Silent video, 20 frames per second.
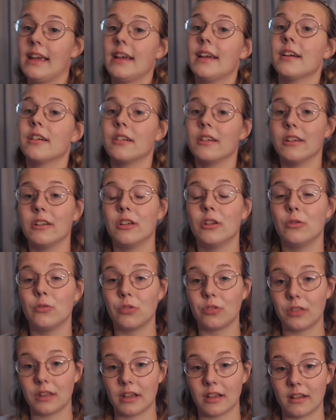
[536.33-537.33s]
carry a
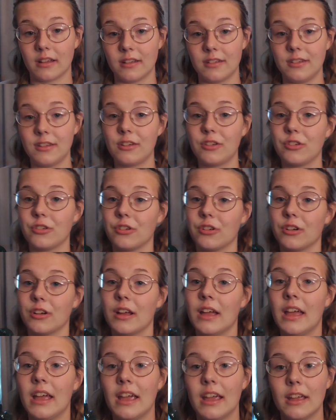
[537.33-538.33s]
huge thing of
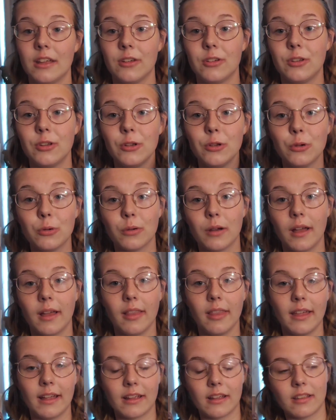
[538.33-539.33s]
conditioner, and 2, it
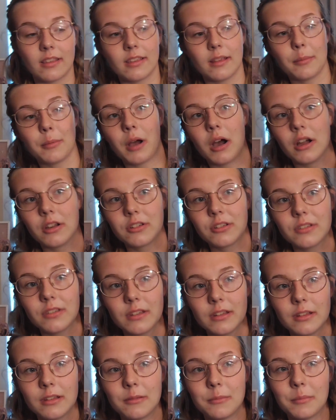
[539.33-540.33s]
like
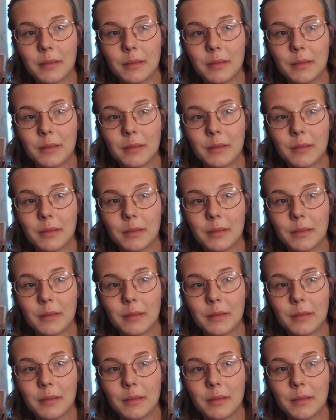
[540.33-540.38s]
subconsciously